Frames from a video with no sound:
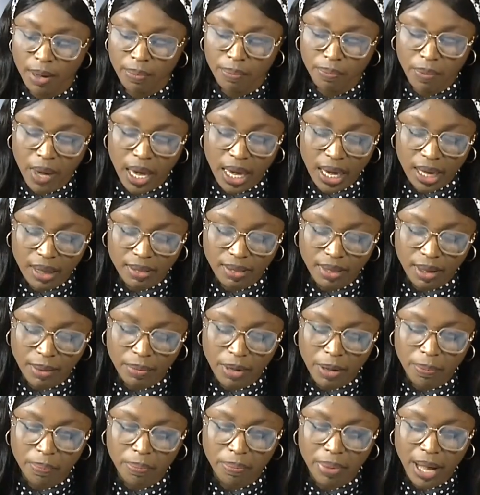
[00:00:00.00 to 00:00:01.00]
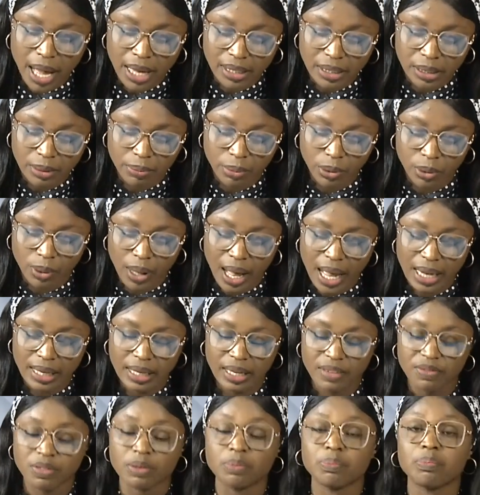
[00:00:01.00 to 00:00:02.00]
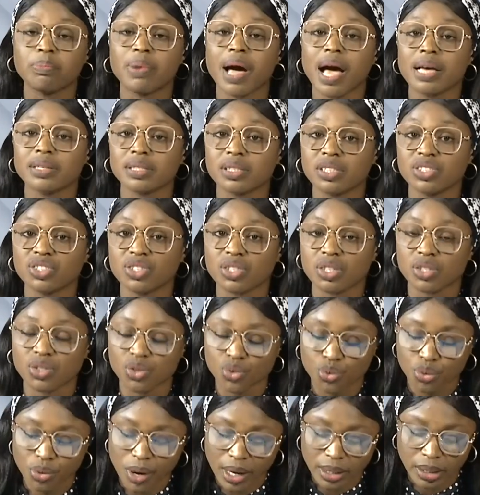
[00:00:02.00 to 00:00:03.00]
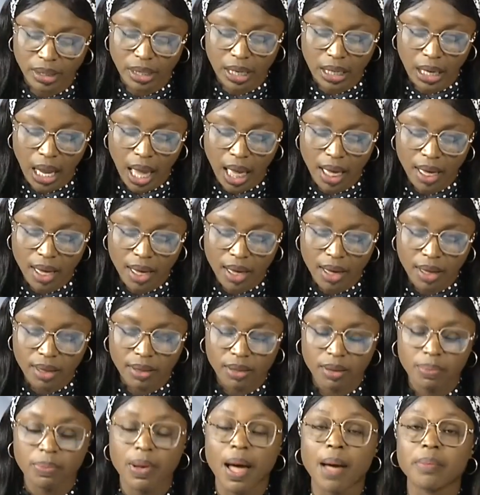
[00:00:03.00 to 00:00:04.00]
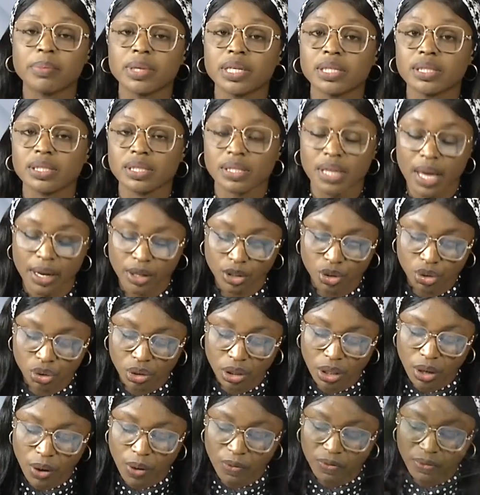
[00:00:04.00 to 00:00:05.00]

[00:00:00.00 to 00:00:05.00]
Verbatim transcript: making them impassable and leaving passengers stranded the Permanent Secretary of